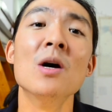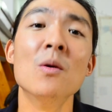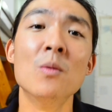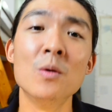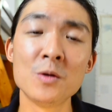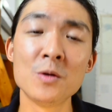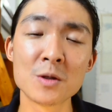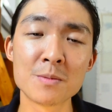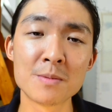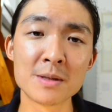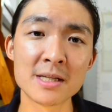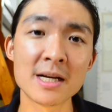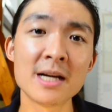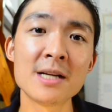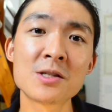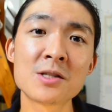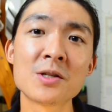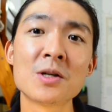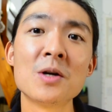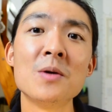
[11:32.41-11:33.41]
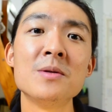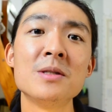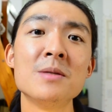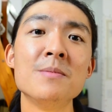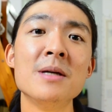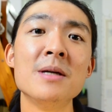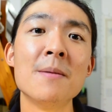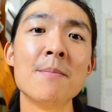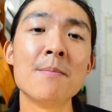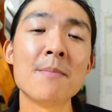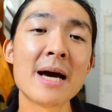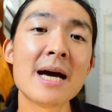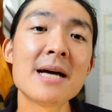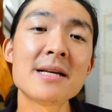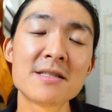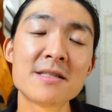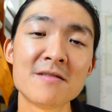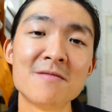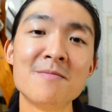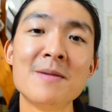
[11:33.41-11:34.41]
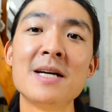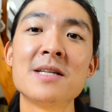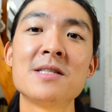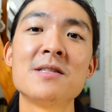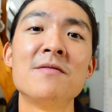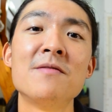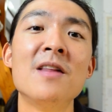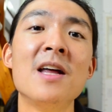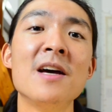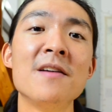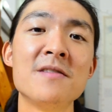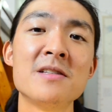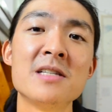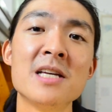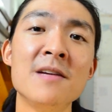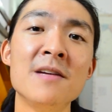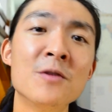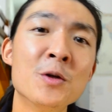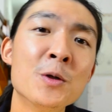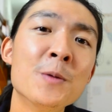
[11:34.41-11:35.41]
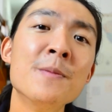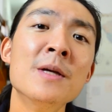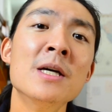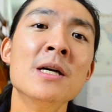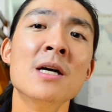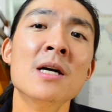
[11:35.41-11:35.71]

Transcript: which is potentially going to be a massive lifesaver.